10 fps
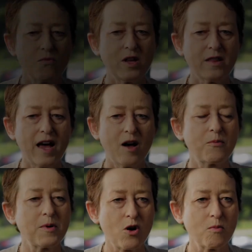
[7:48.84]
With our
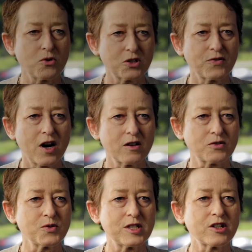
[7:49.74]
Beyond
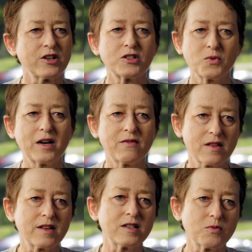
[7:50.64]
Bushfires research, one of the
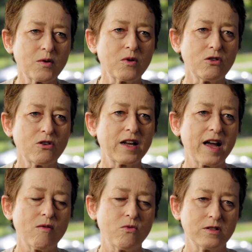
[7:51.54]
things we were looking
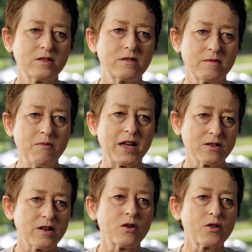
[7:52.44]
at was
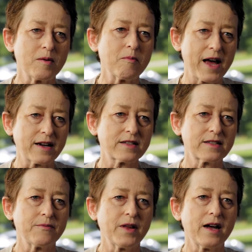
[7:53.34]
mental health impacts
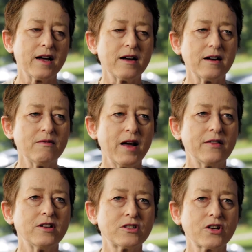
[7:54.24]

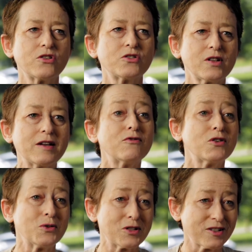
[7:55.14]
and the social
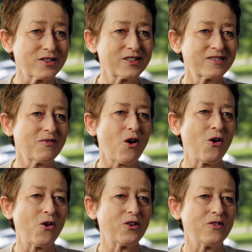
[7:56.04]
influences
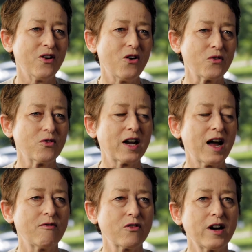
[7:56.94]
on
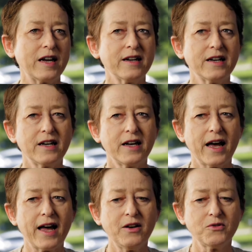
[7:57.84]
recovery.
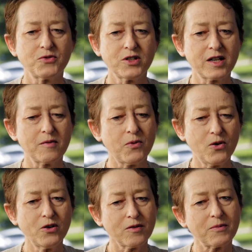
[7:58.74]
And it was really
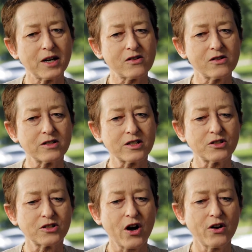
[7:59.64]
important because it
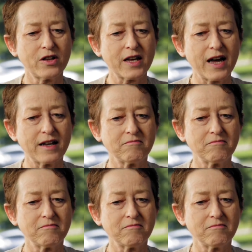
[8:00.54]
showed that